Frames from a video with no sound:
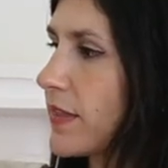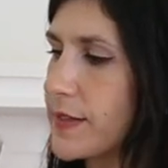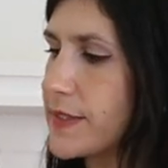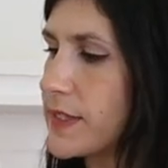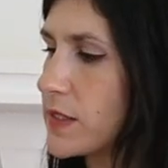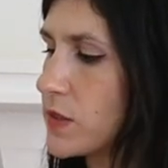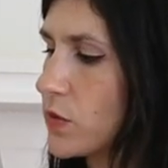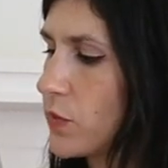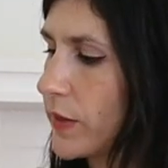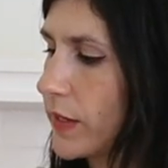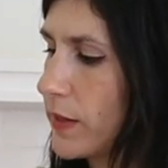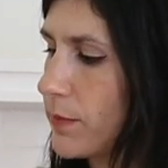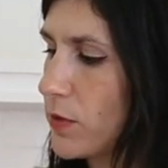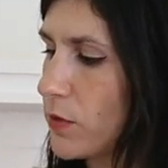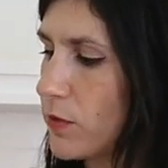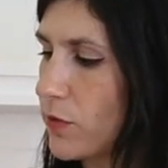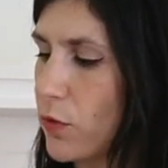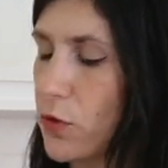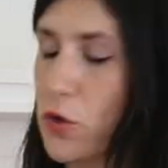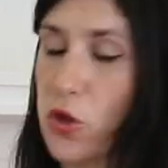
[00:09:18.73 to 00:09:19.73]
This is a really
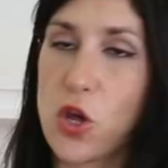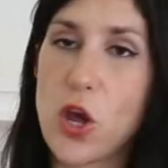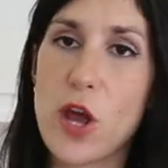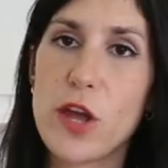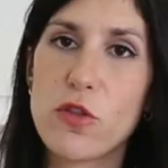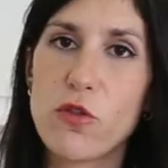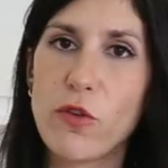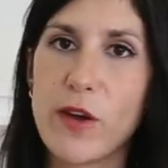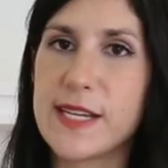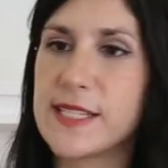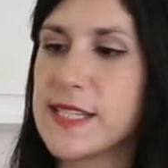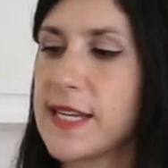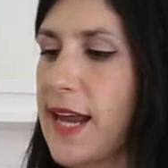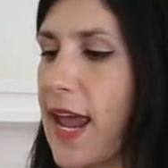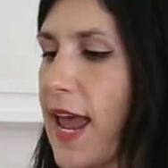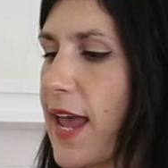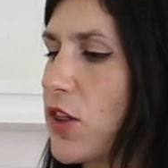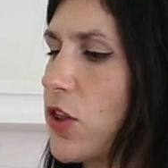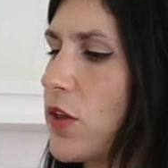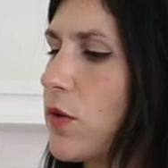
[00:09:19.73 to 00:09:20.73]
beautiful shirt dress, and
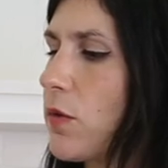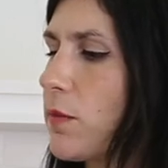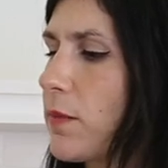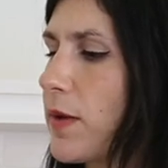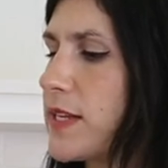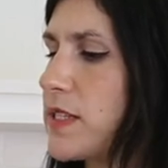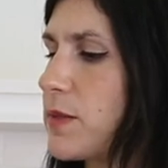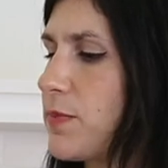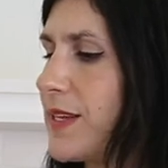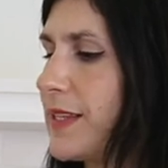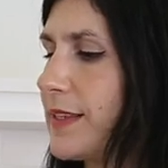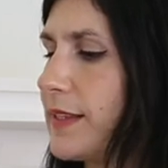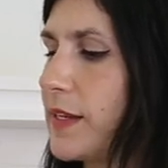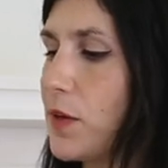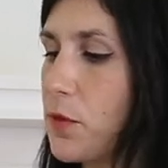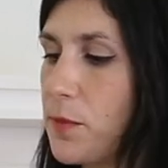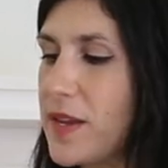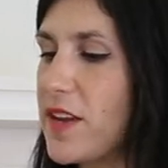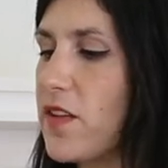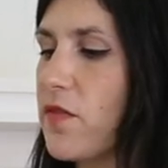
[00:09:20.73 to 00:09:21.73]
it actually reminds me a
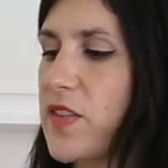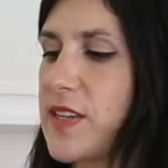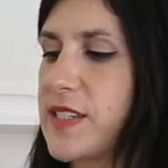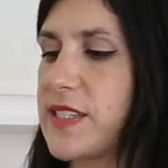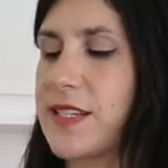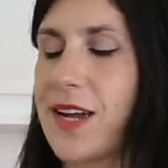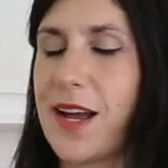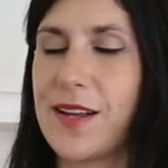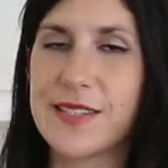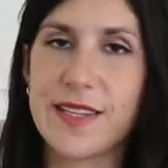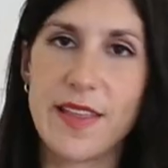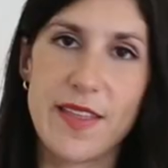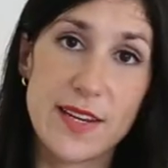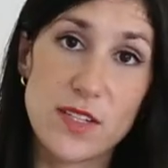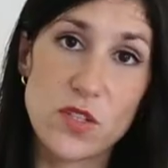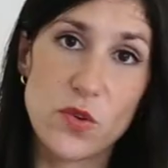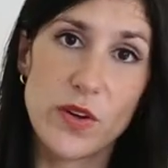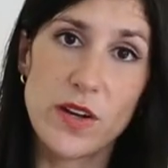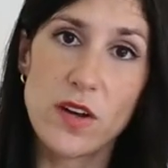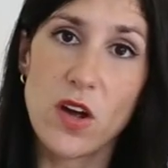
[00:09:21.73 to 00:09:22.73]
little bit of the styles that they
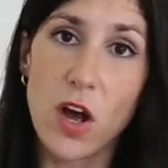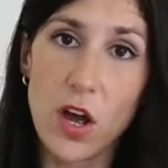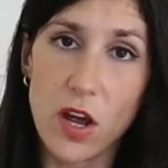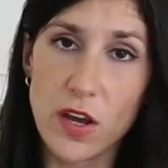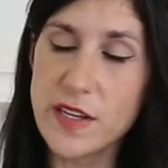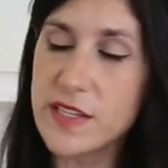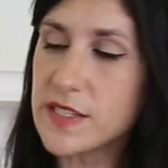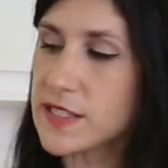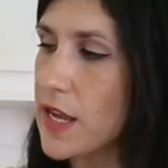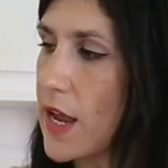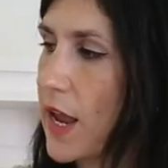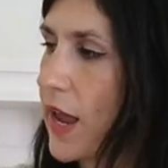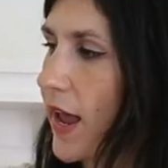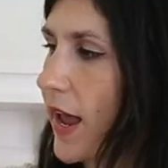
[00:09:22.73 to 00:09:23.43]
do at COS.